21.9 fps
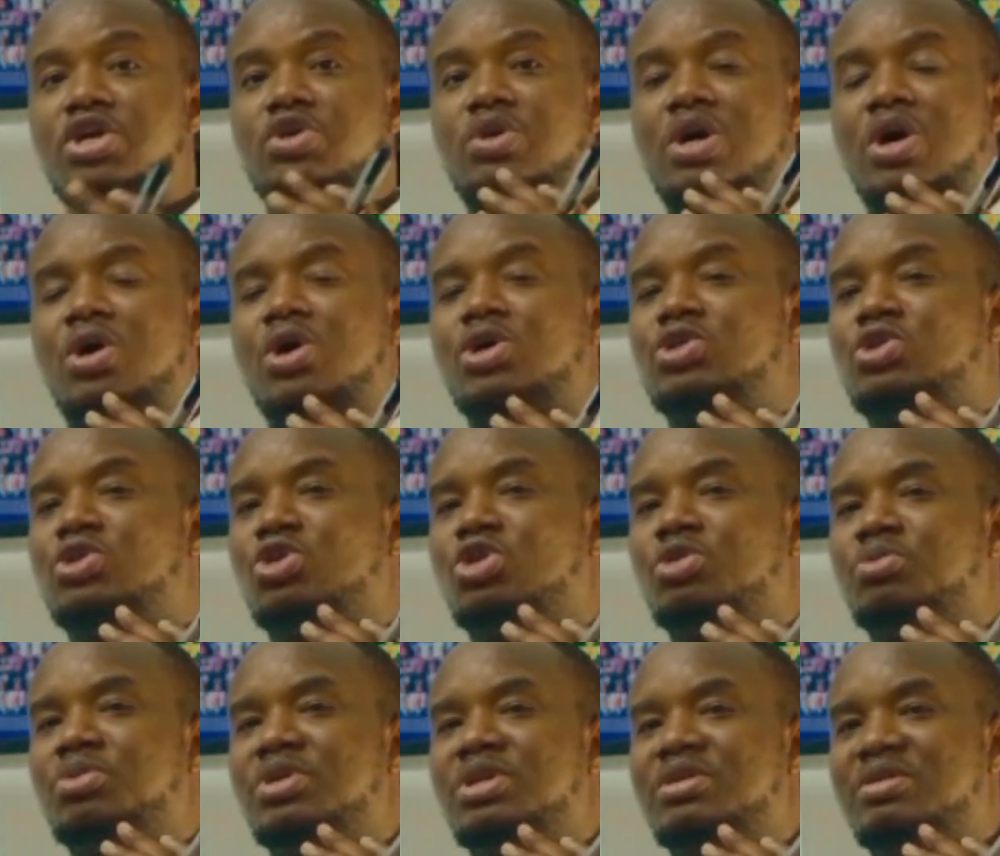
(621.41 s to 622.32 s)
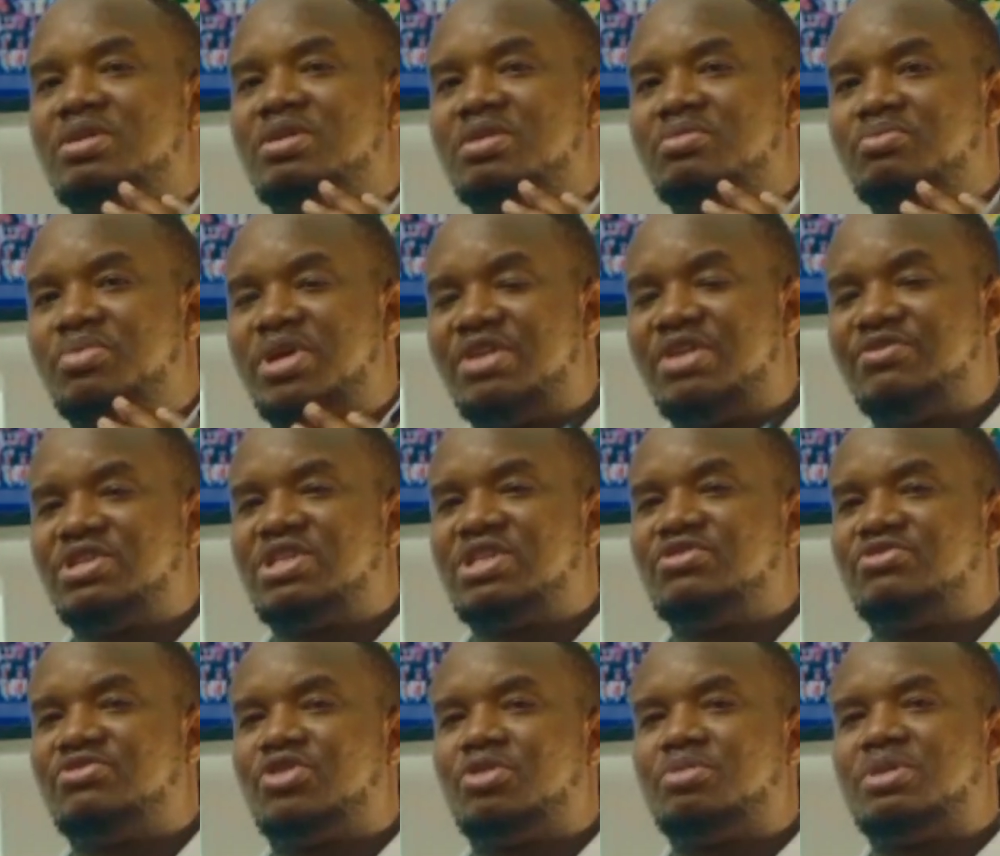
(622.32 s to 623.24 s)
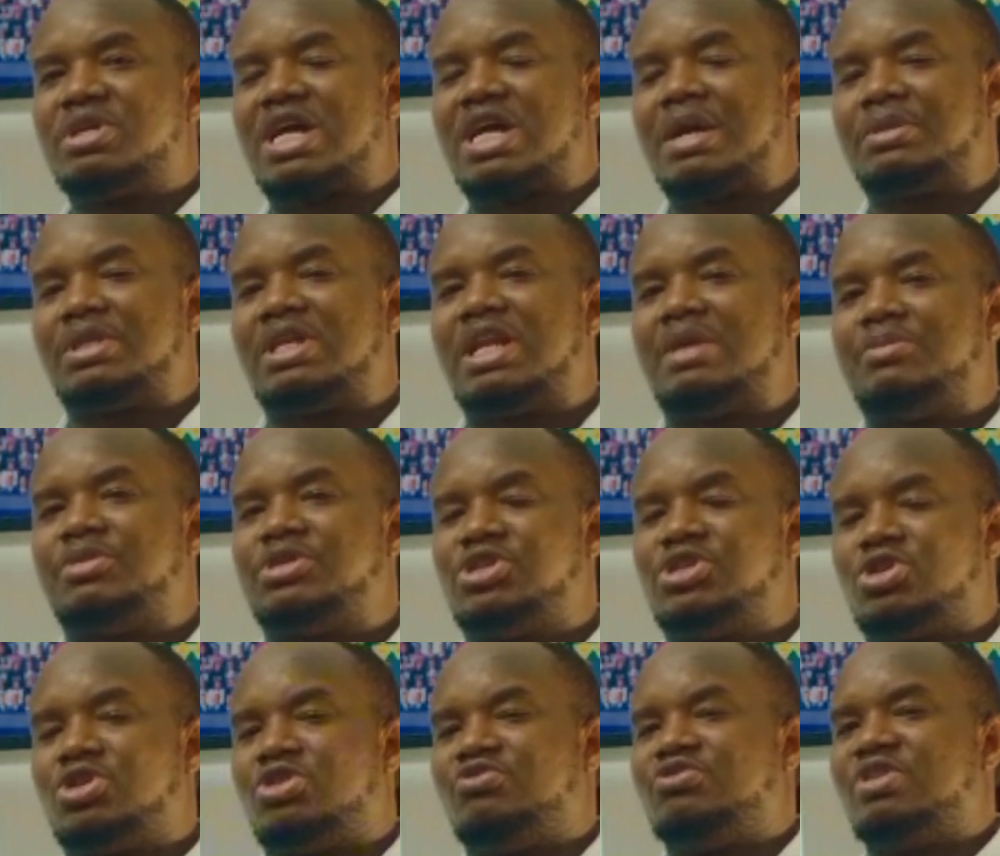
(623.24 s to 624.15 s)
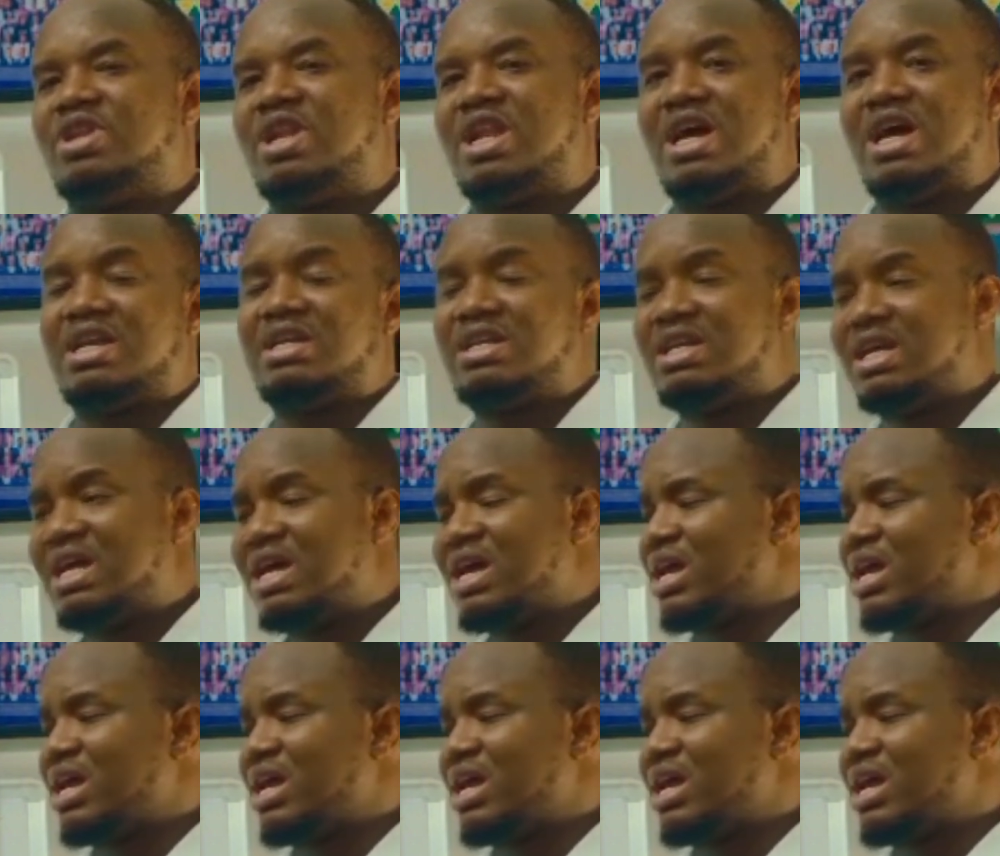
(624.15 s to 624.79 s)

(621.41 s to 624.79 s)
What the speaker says: you're also going to be benefiting from the capital appreciation of the land.